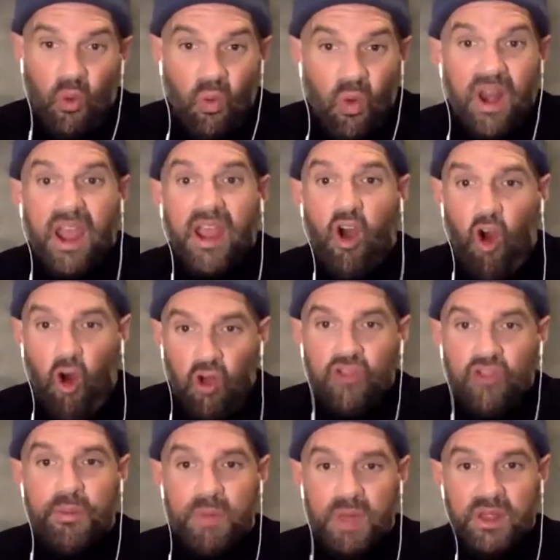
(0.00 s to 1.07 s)
What I
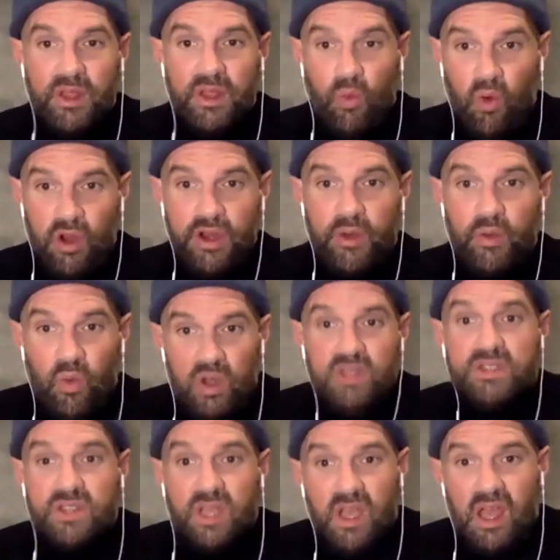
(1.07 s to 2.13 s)
ultimately wanted
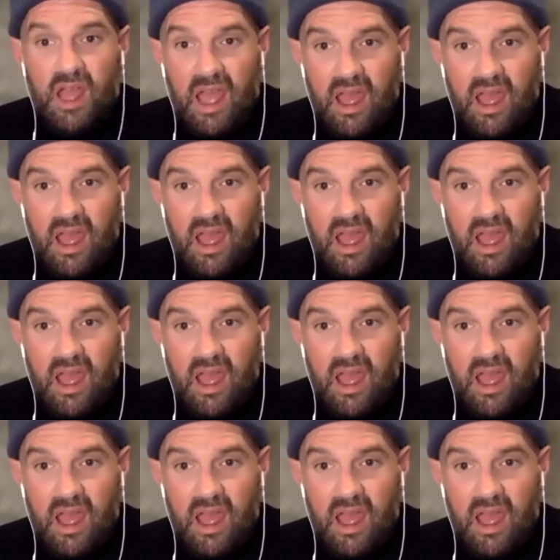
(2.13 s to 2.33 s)
was